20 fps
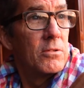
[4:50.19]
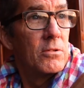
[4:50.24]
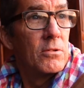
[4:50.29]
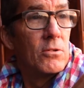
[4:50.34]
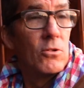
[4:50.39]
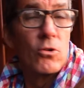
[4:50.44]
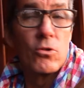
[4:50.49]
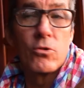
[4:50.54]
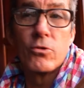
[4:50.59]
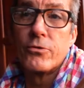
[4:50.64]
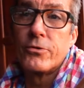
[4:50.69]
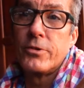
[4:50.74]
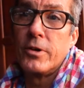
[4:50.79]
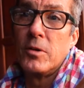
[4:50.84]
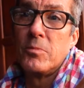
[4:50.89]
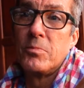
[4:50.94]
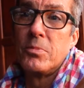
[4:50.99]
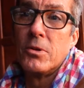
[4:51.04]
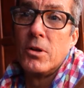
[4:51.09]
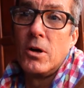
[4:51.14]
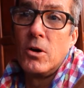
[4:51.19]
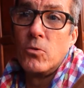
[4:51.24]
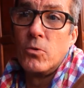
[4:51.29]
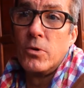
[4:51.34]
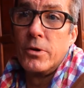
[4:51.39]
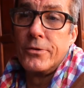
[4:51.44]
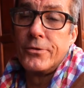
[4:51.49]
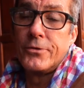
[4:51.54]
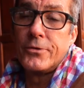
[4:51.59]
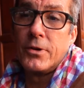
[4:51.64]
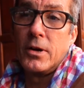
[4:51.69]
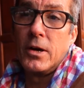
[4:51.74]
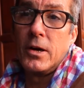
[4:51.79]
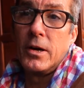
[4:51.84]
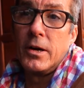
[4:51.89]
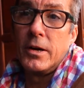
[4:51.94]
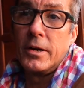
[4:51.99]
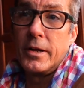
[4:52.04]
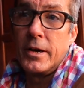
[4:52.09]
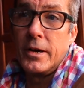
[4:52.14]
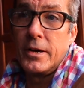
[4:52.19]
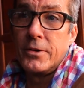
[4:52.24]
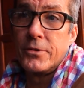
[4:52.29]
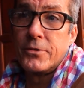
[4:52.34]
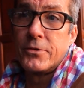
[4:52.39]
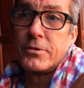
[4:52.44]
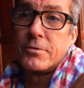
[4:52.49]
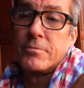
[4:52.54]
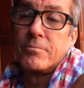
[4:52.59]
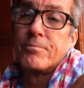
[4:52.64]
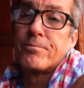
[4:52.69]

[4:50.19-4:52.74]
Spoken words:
Local temple on one side has